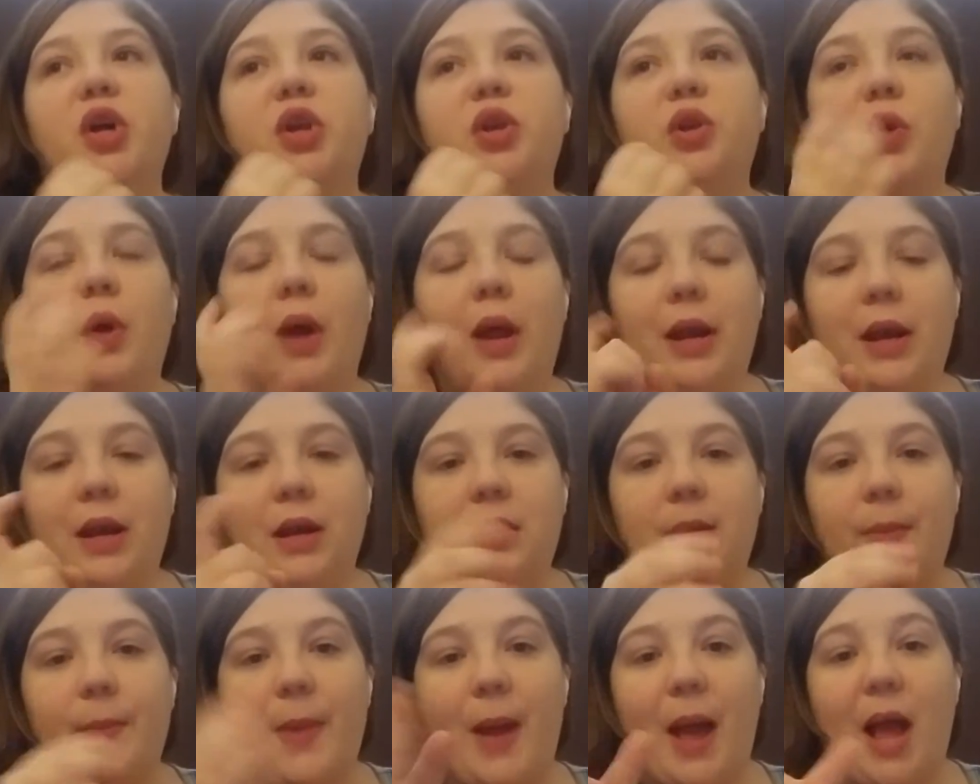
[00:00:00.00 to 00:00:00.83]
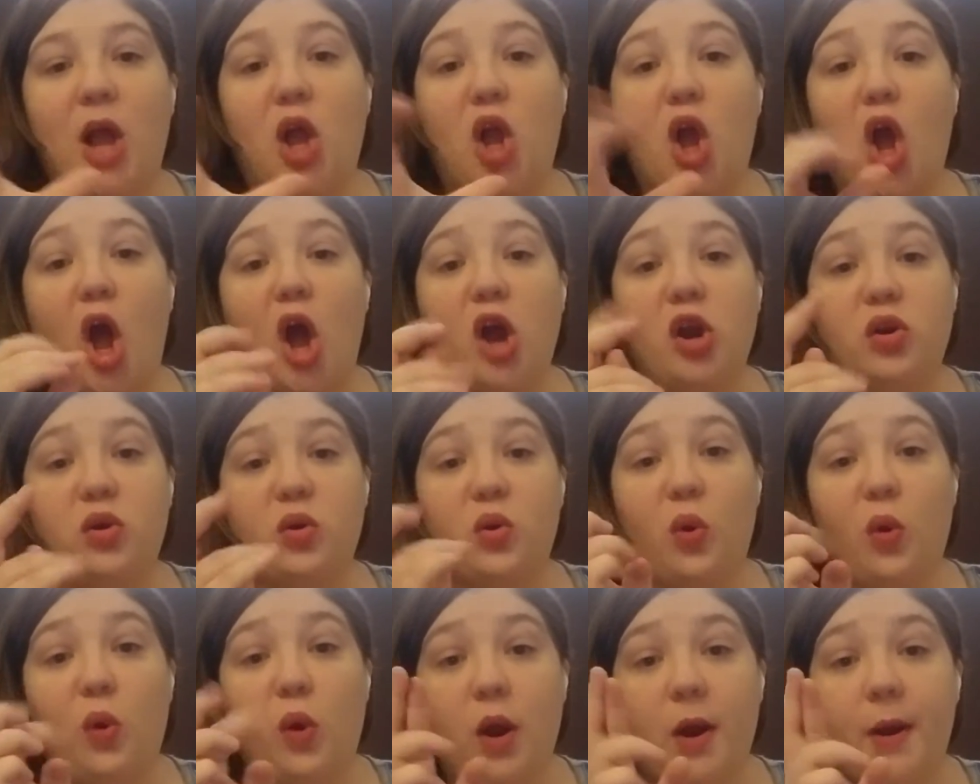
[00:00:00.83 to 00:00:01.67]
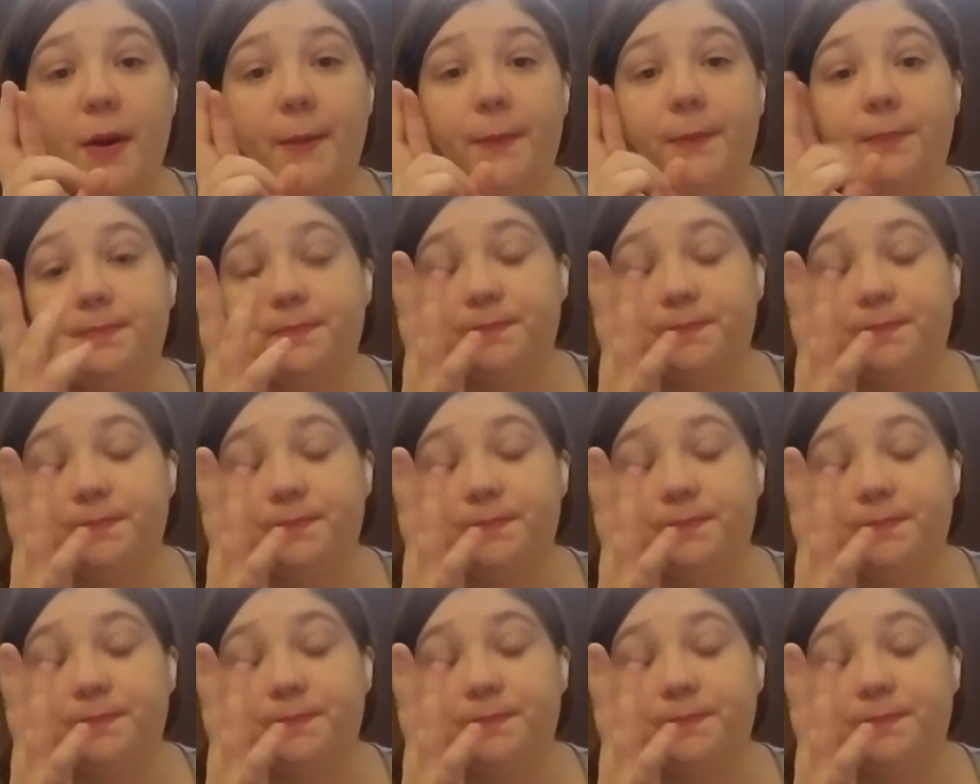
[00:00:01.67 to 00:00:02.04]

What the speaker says: So I need to buy contour